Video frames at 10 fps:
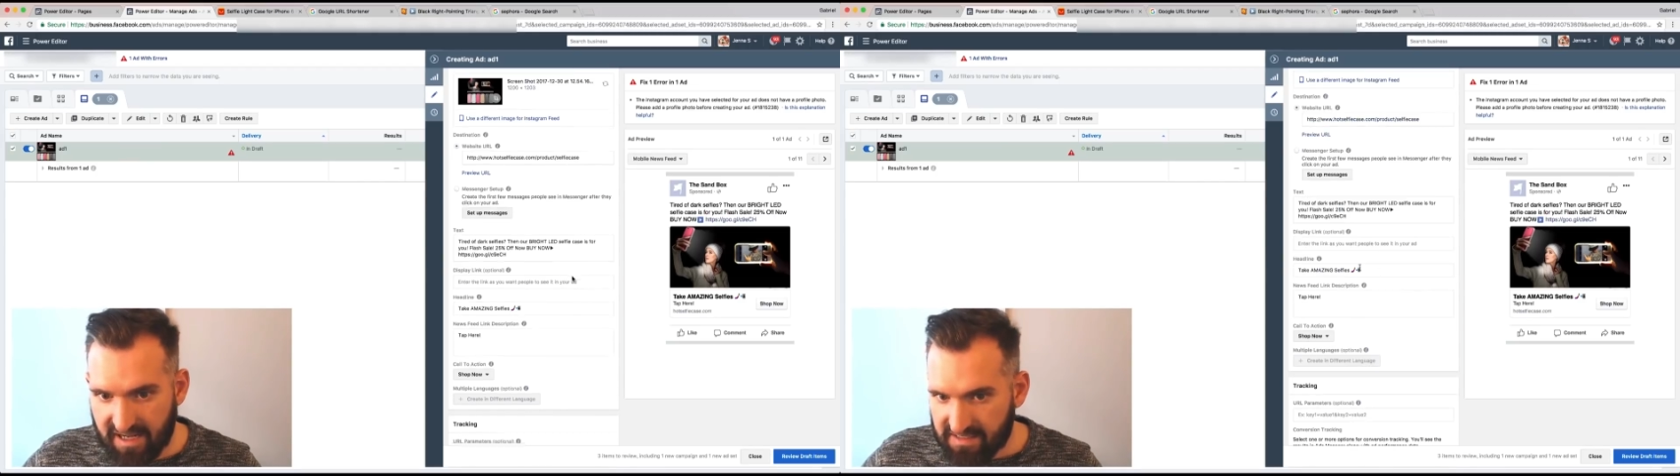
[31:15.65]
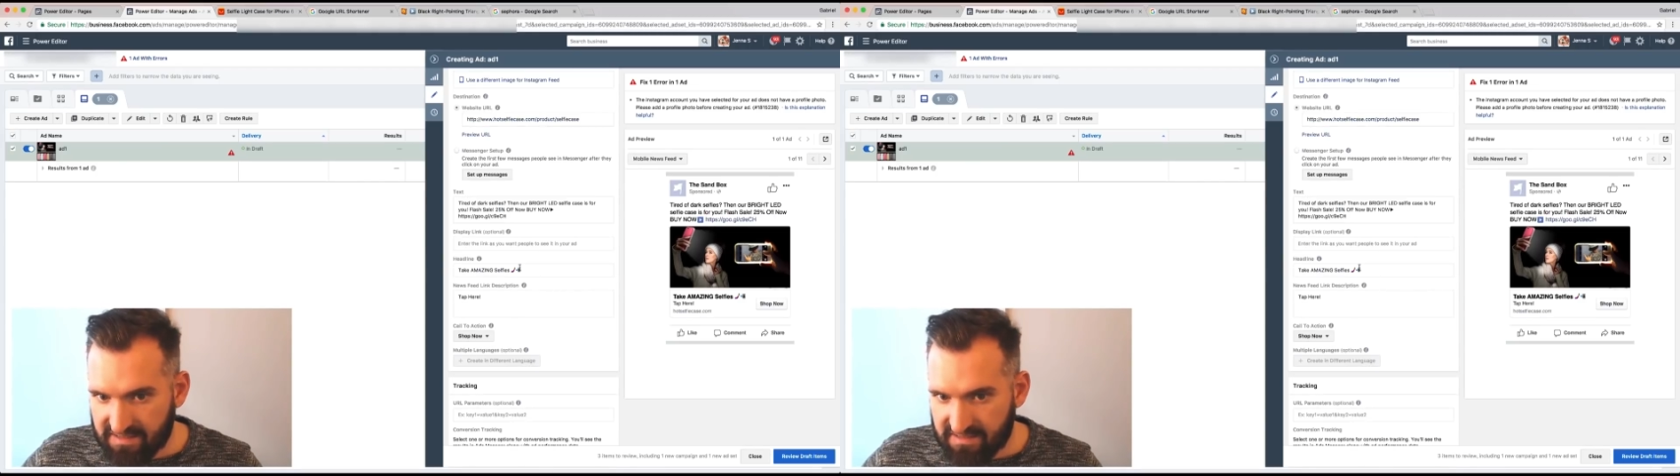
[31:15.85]

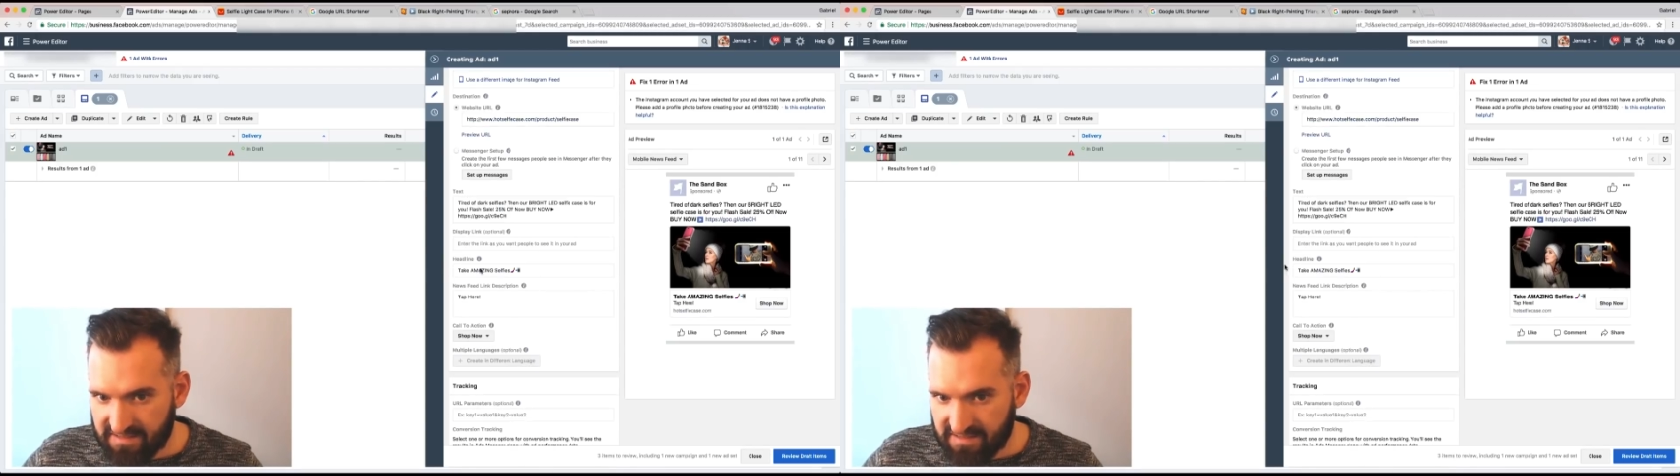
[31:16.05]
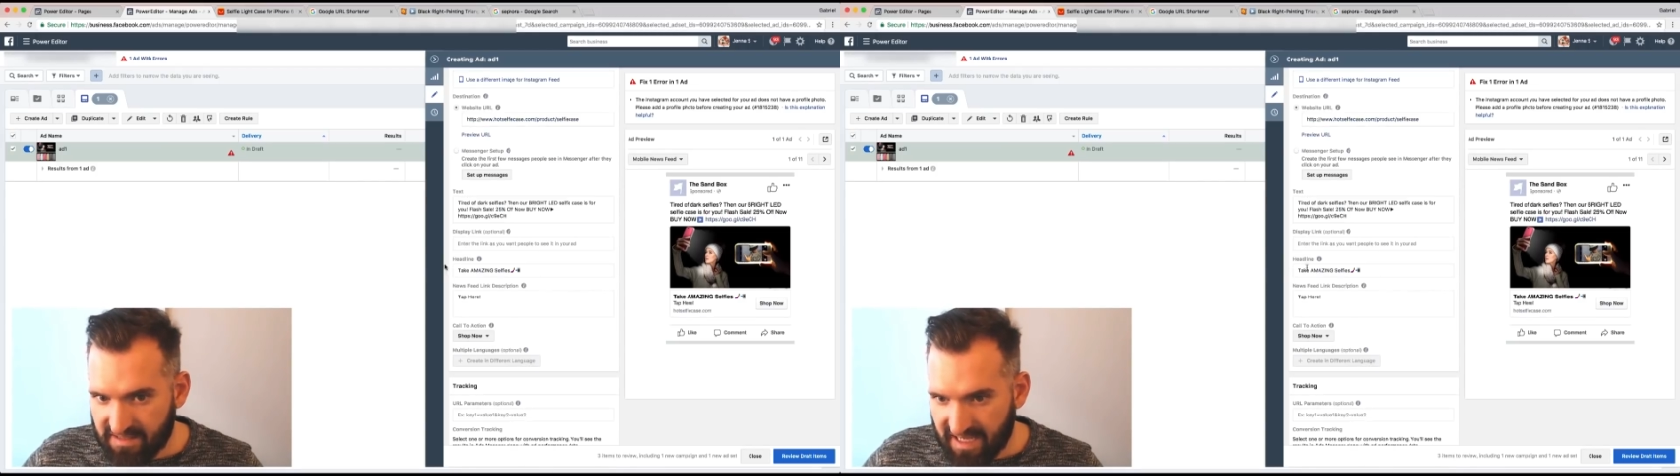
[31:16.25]

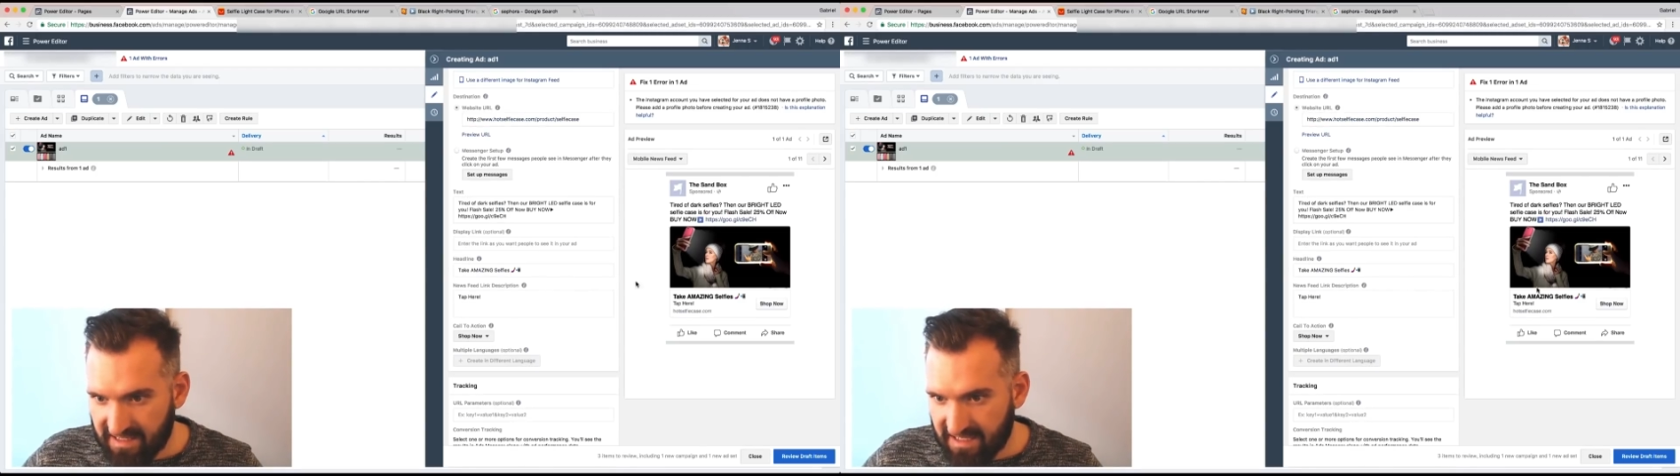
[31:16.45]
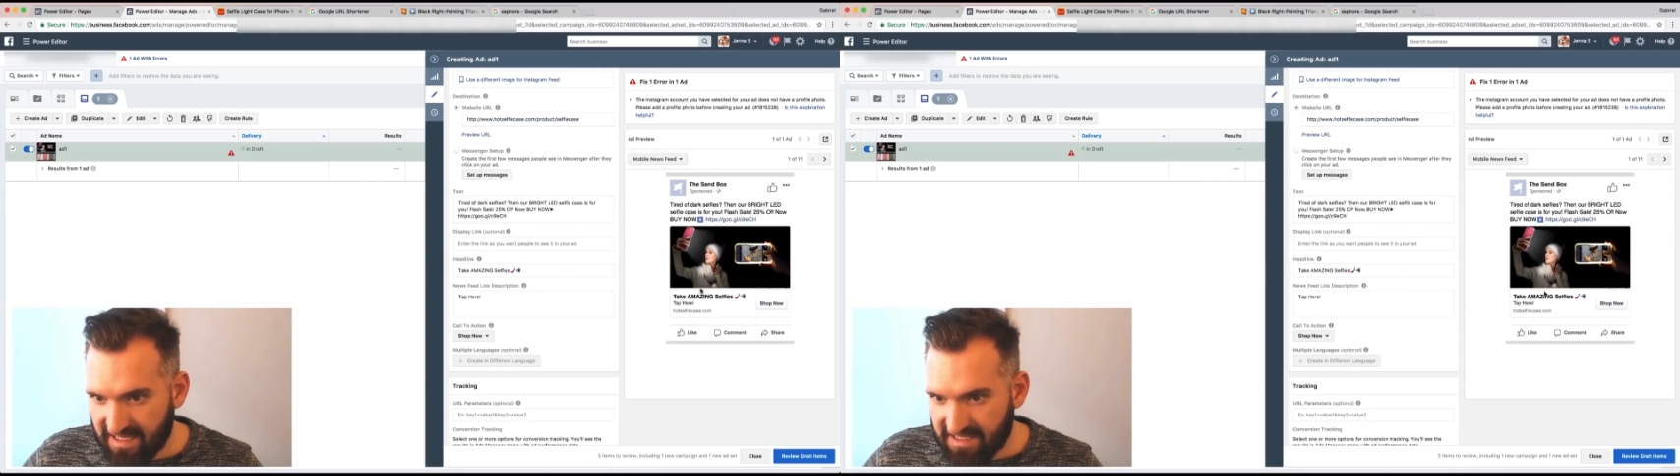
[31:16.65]
This
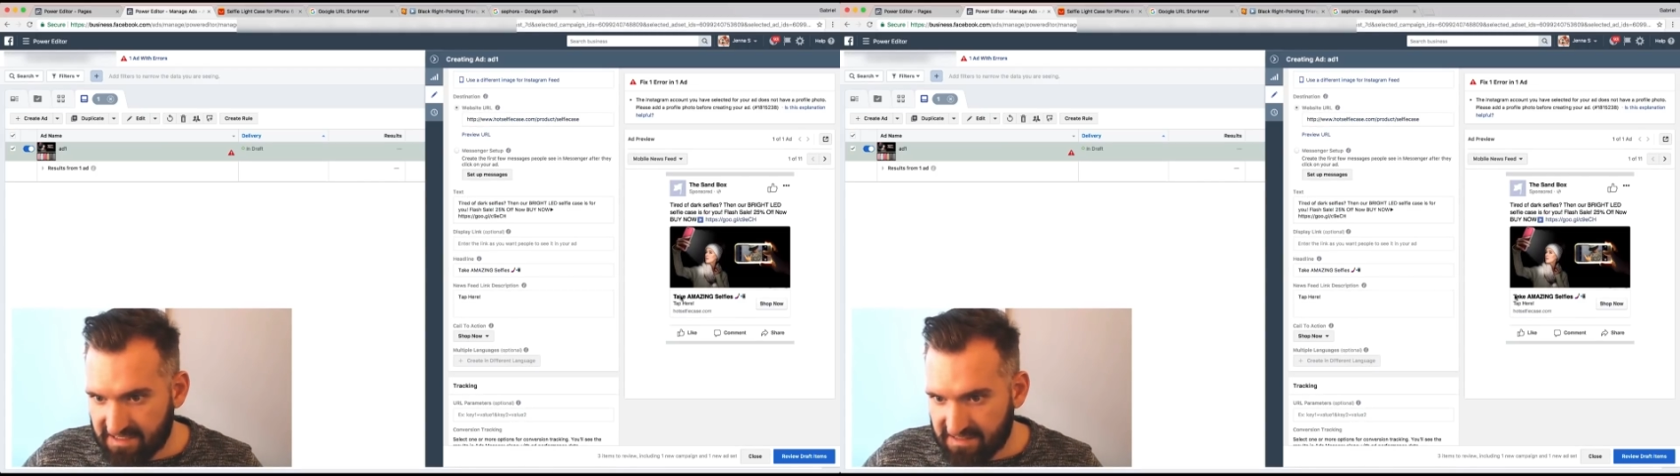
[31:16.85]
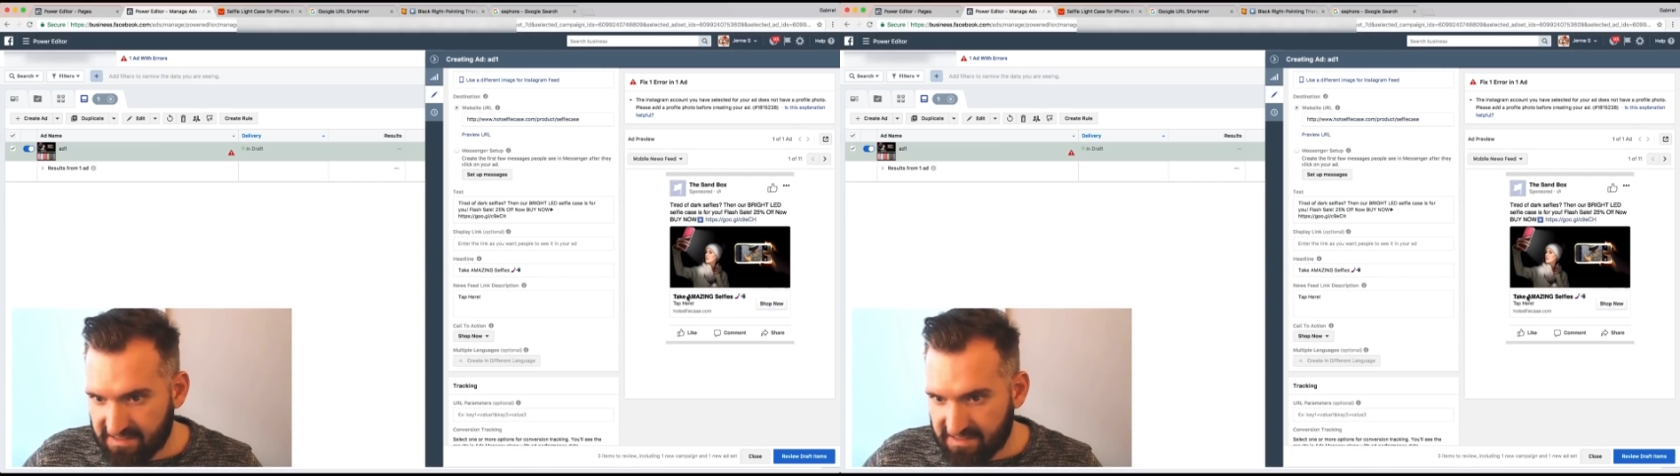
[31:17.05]
headline,